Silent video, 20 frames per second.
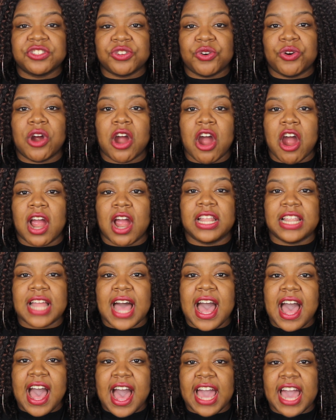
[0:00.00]
store are a
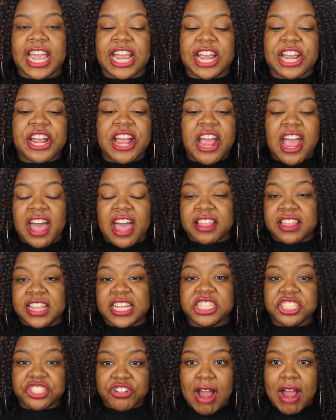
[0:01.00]
lot higher.
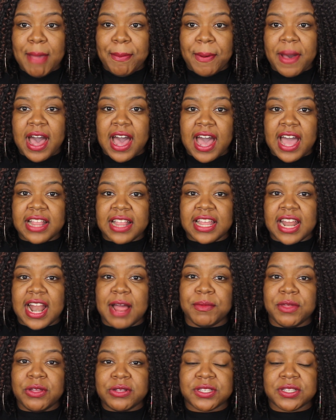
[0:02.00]
This tripod that
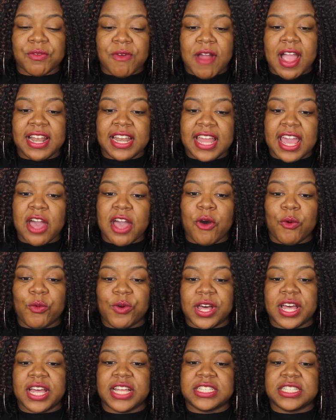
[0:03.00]
I'm using right now
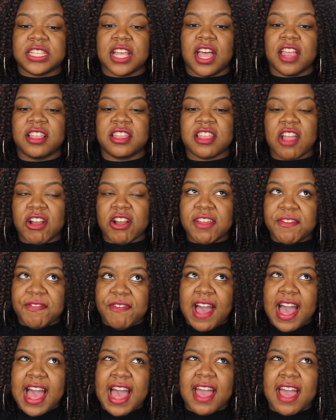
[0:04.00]
was
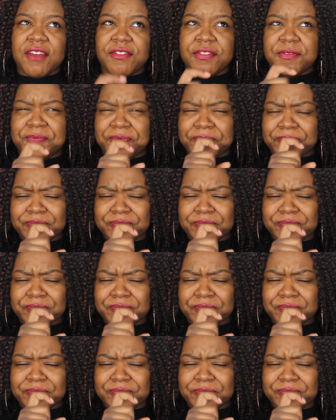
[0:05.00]
$35